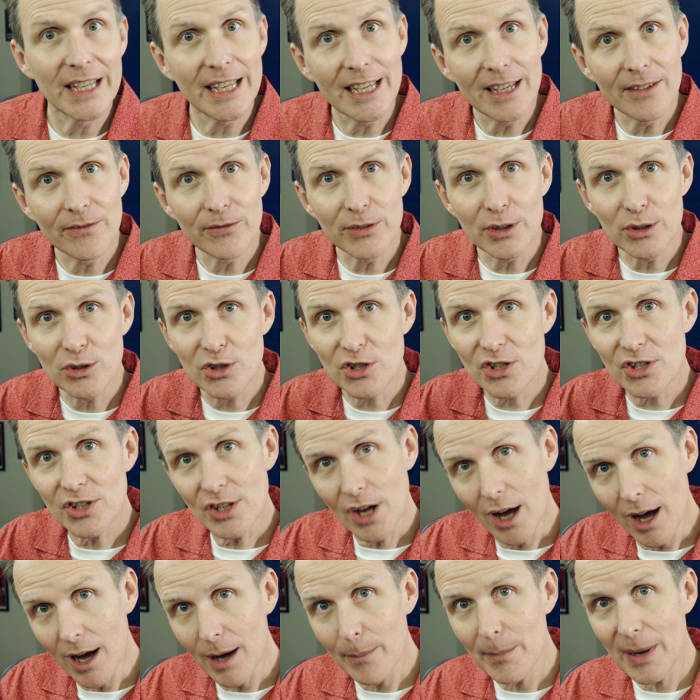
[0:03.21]
If you
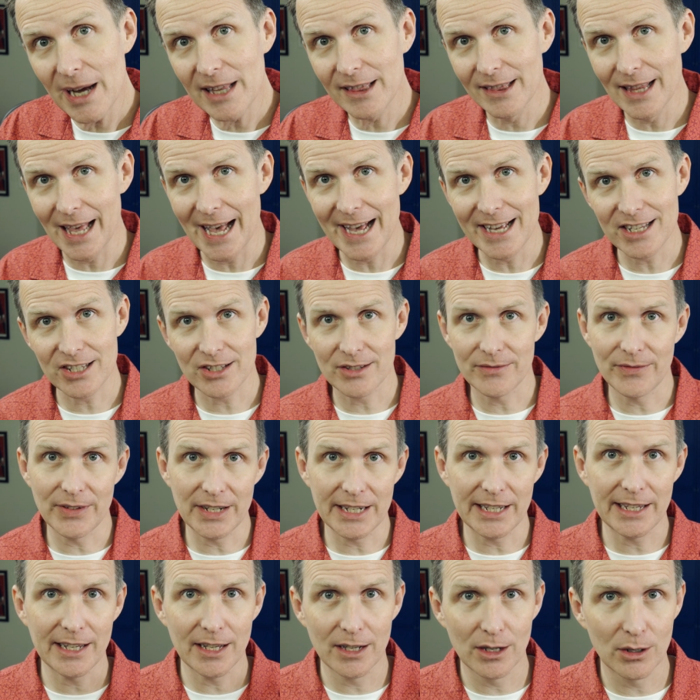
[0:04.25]
saw my last
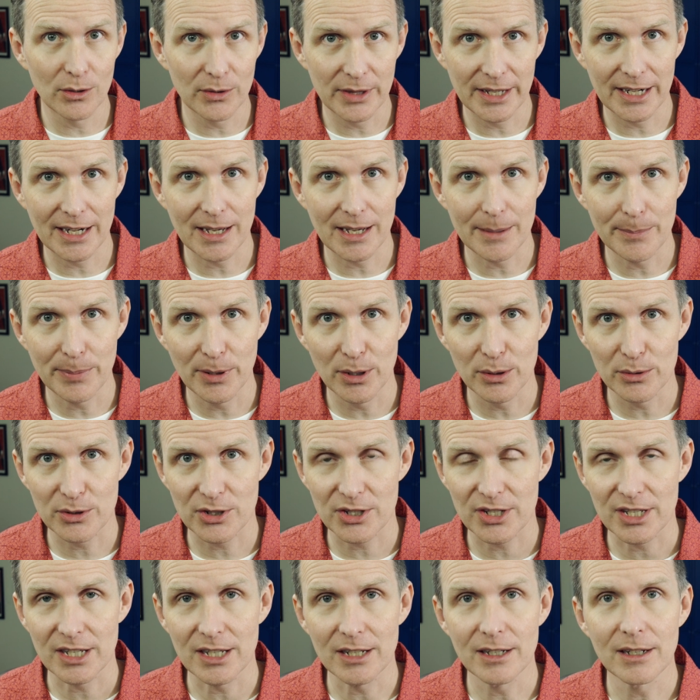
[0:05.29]
video that I
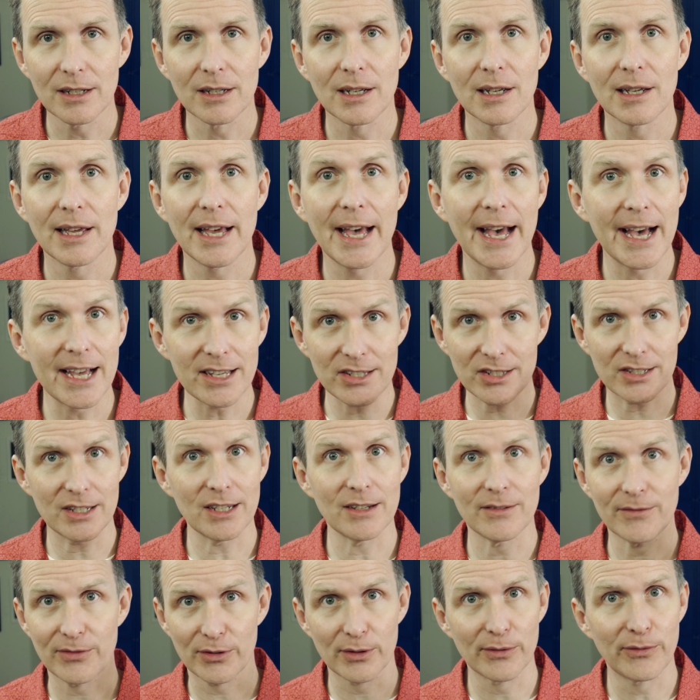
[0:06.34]
posted
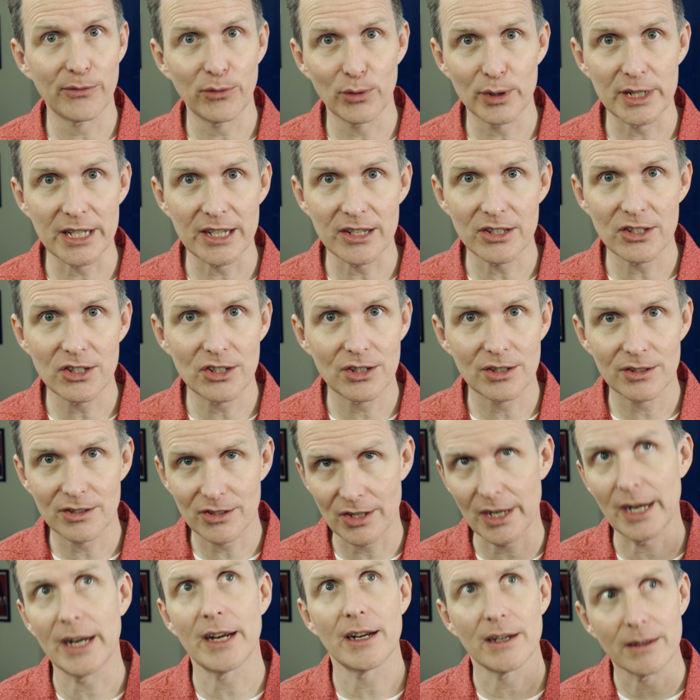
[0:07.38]
asking for footage,
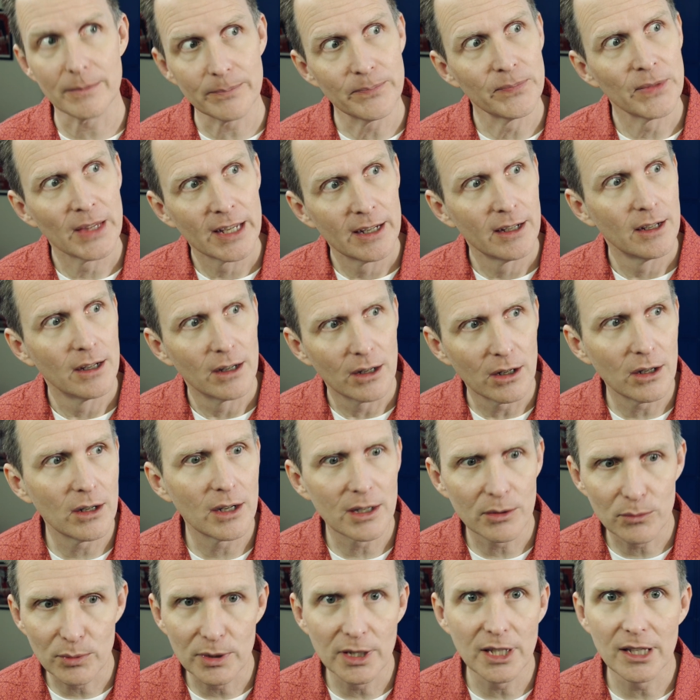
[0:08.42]
saying, oh,
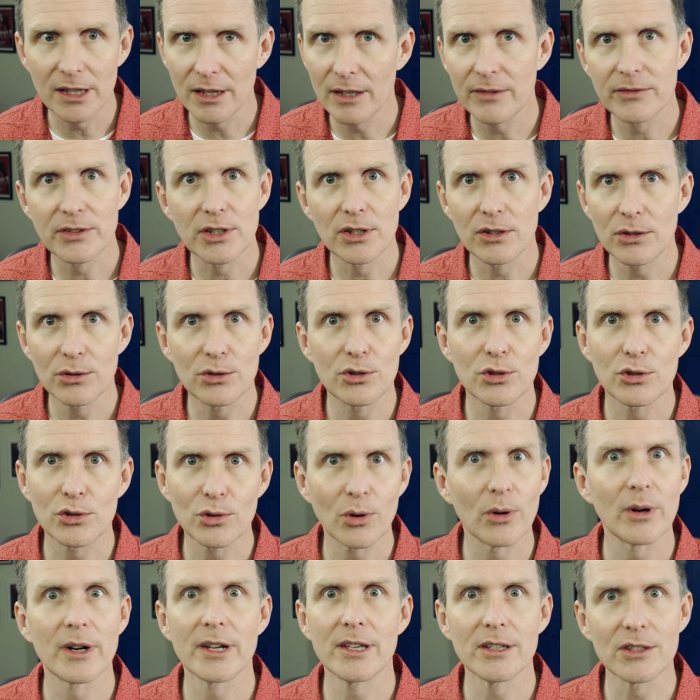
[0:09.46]
I'd really love to do
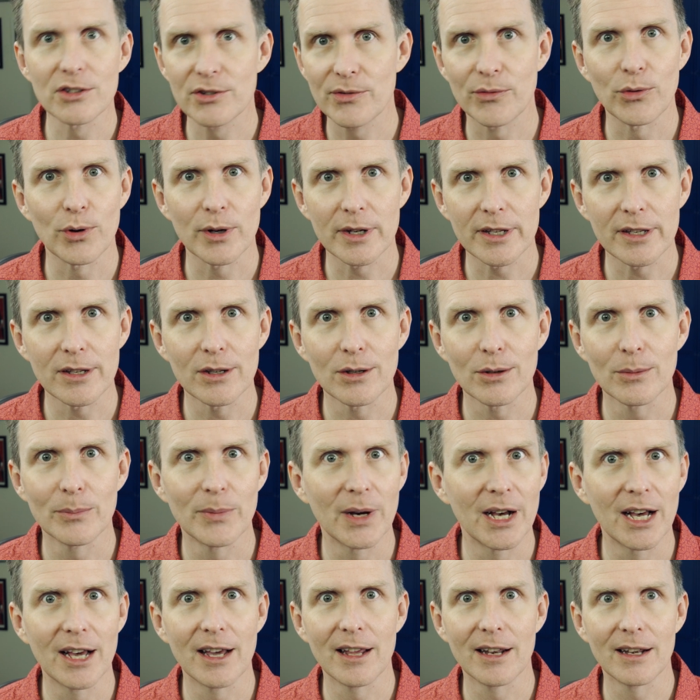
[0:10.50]
tutorials for you,
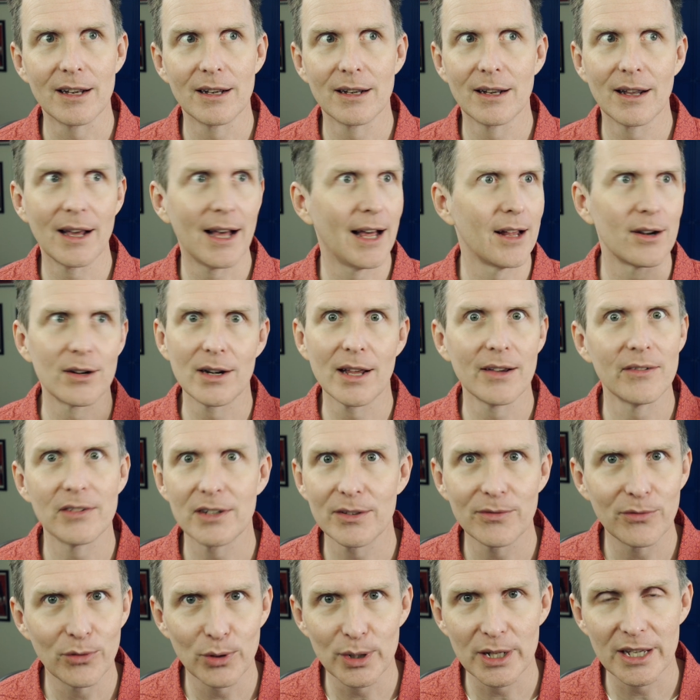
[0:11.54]
but I don't have
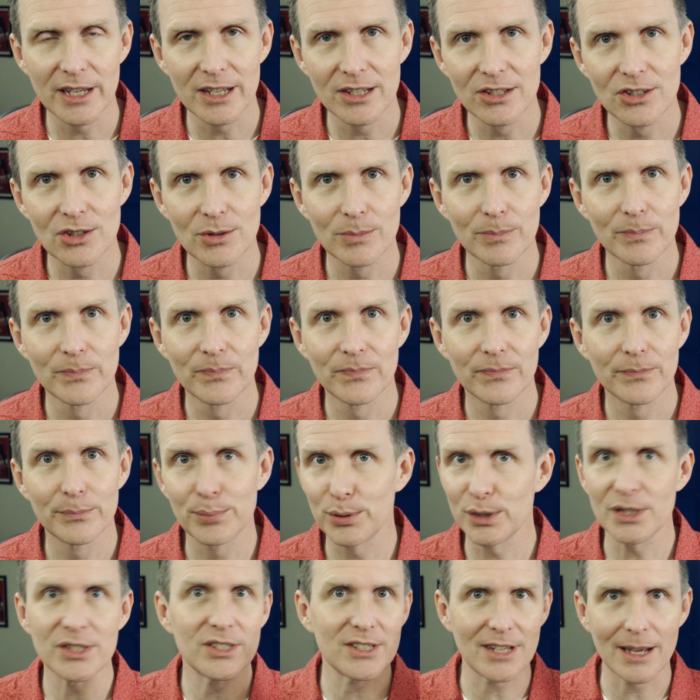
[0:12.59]
any footage.
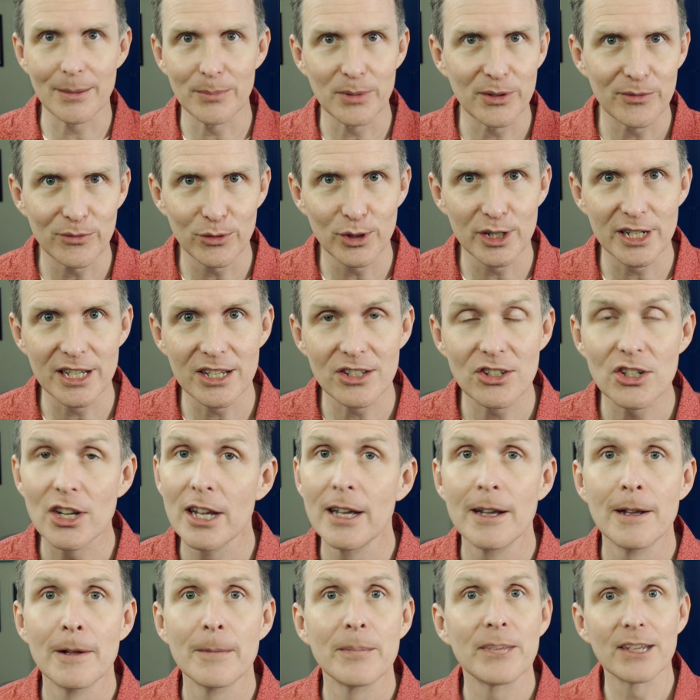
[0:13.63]
Please send me footage.
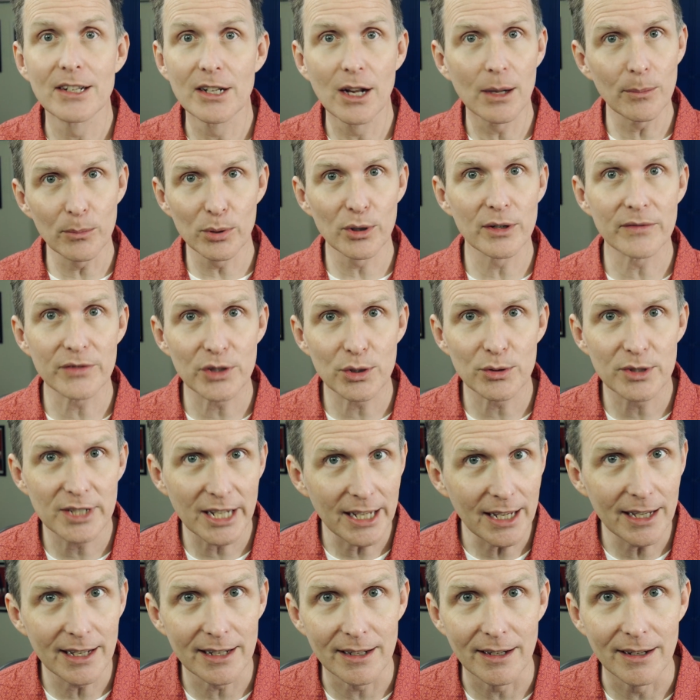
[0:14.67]
A number of you
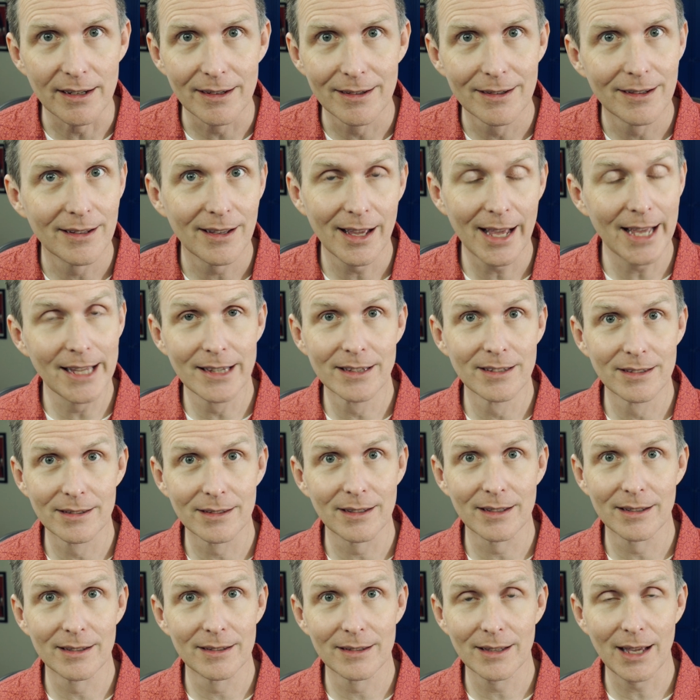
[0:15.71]
did,
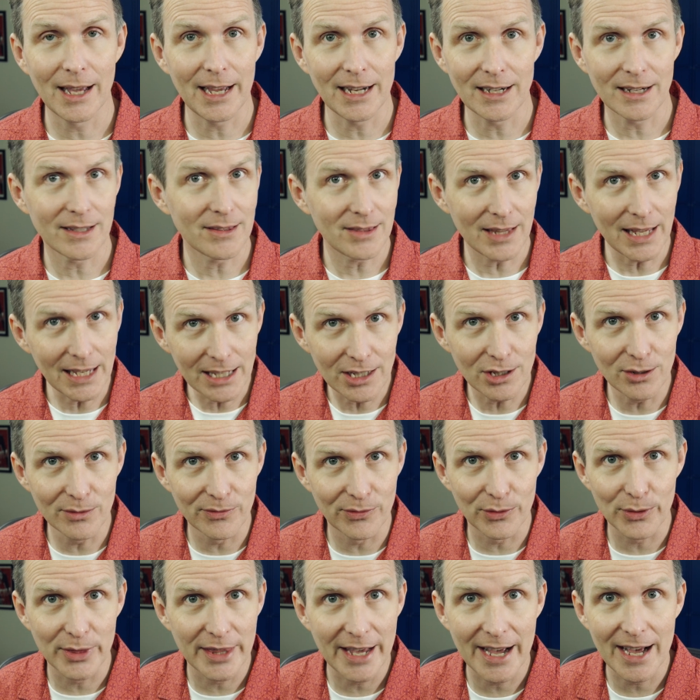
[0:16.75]
and I thank you
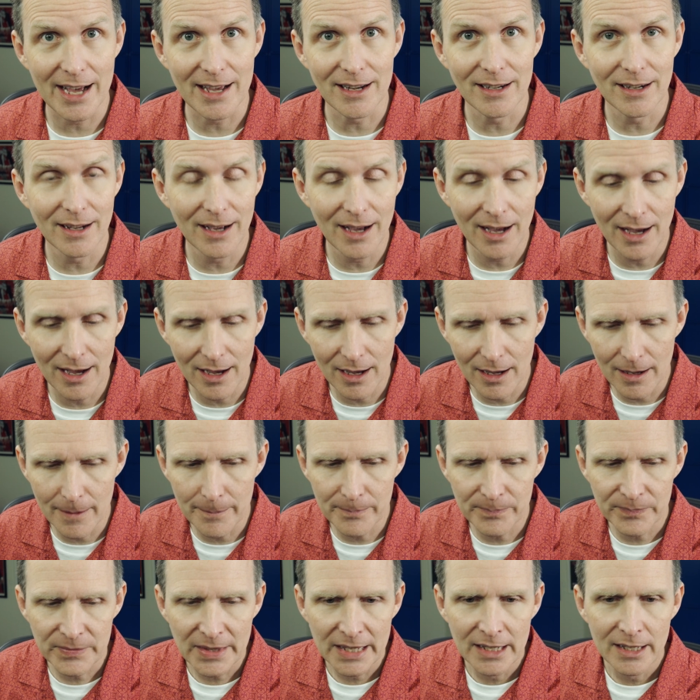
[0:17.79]
for that.
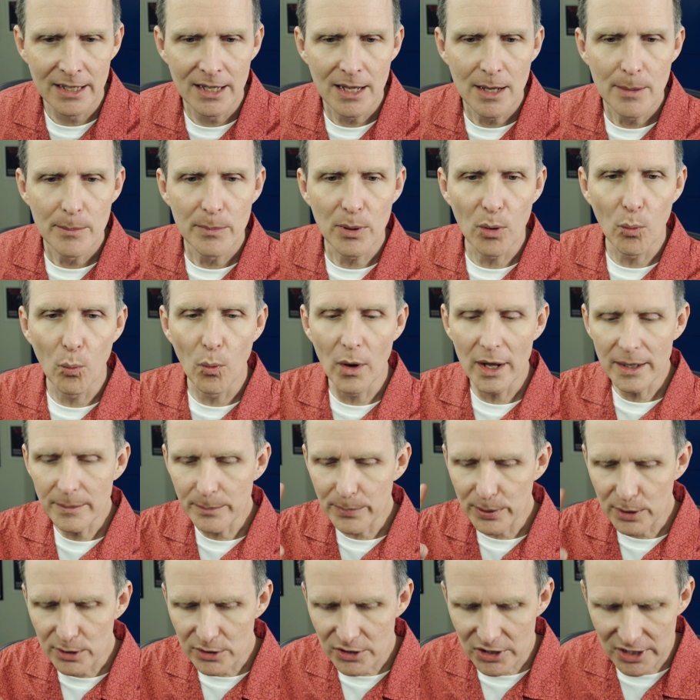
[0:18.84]
But
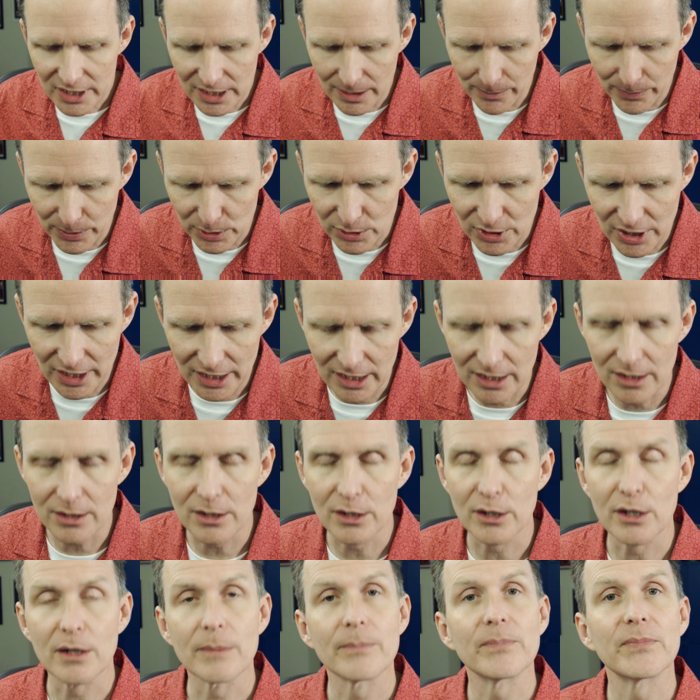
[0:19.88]
one person in
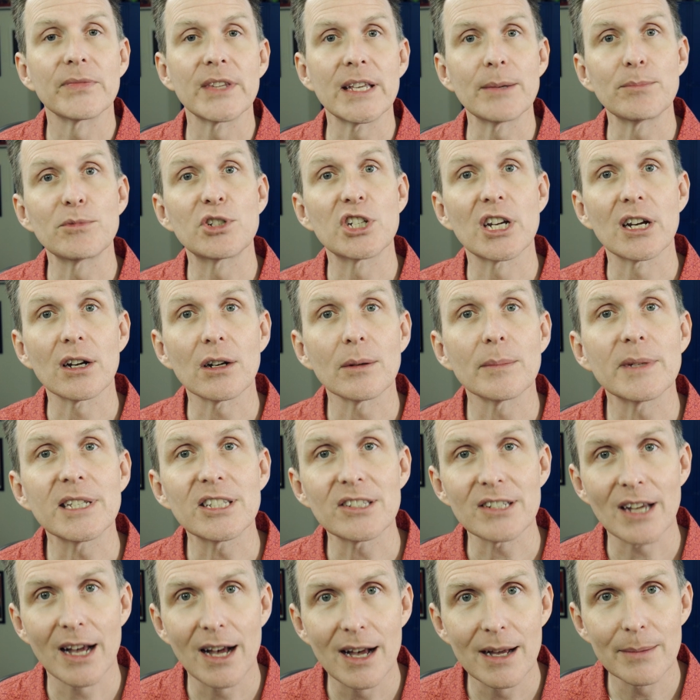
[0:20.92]
particular named
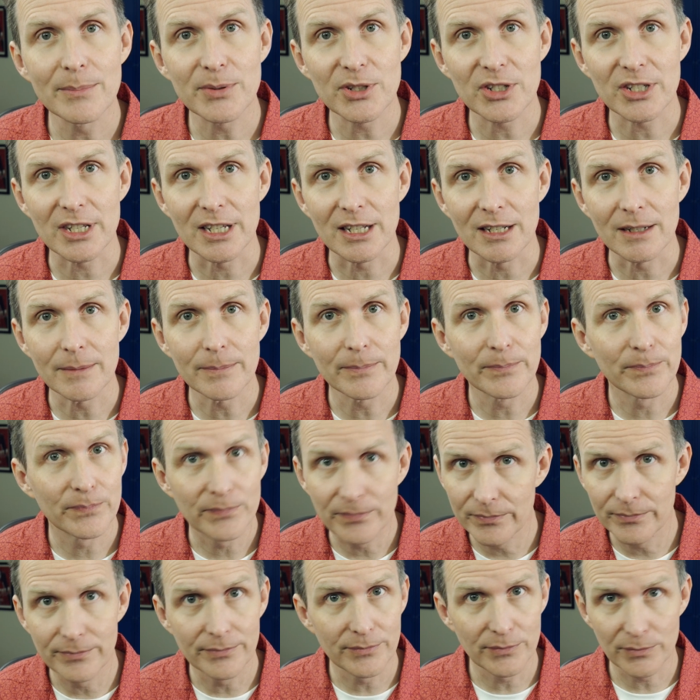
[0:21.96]
Jeremy Thompson,
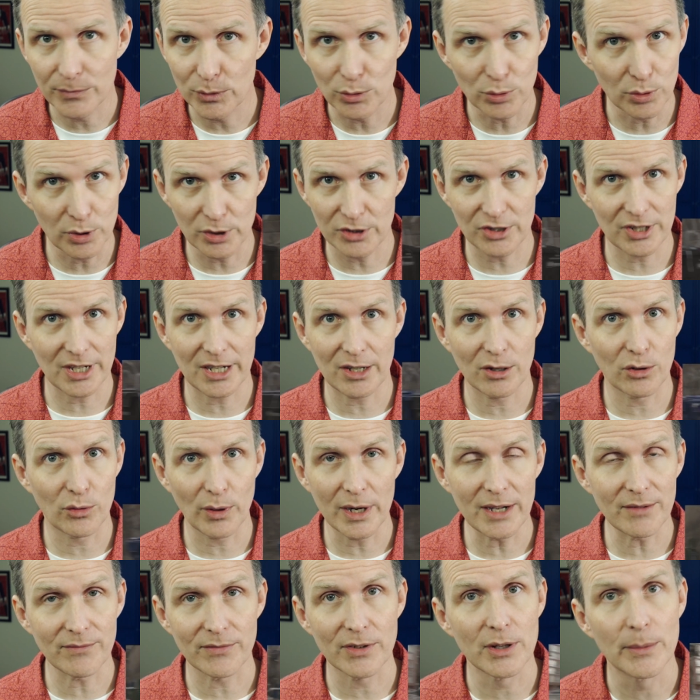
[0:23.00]
who looks like a
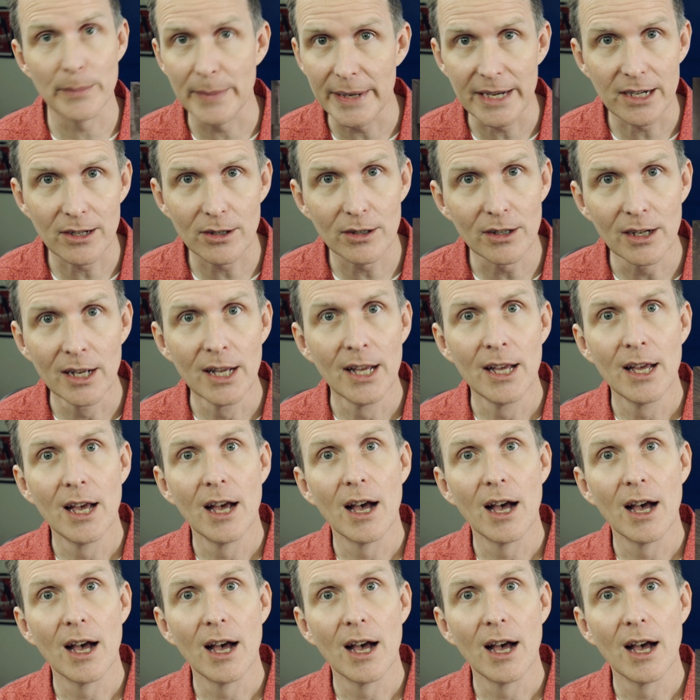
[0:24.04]
great filmmaker,